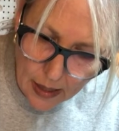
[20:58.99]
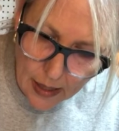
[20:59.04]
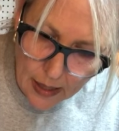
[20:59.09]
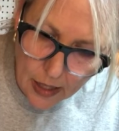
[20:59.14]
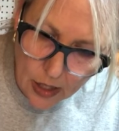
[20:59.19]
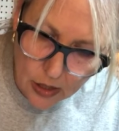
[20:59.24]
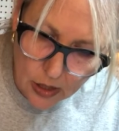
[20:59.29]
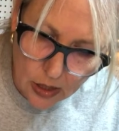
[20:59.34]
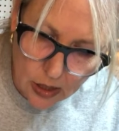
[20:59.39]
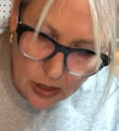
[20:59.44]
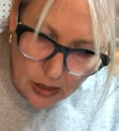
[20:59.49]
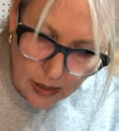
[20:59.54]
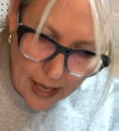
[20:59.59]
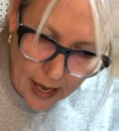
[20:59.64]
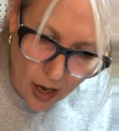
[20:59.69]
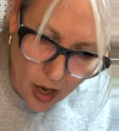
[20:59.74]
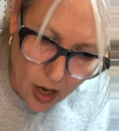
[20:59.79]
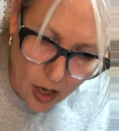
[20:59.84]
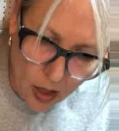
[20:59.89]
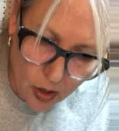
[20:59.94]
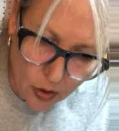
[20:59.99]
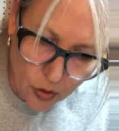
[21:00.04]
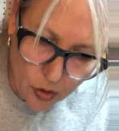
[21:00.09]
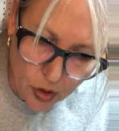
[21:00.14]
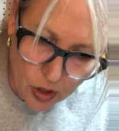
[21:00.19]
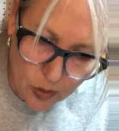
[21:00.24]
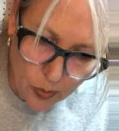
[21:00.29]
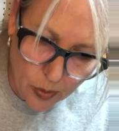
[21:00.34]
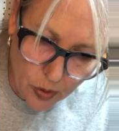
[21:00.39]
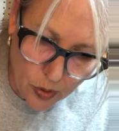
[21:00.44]
and it just, that hot glue
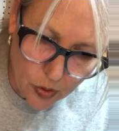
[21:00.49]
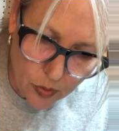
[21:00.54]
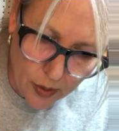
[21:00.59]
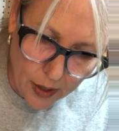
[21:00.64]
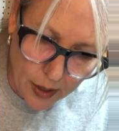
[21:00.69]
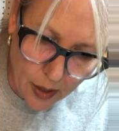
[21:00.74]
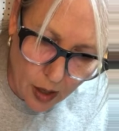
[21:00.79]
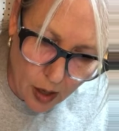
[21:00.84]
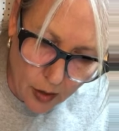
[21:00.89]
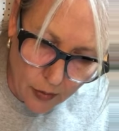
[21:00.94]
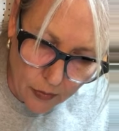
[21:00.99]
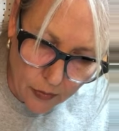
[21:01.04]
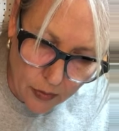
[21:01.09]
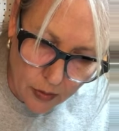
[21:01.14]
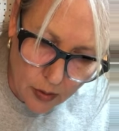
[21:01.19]
just peels right off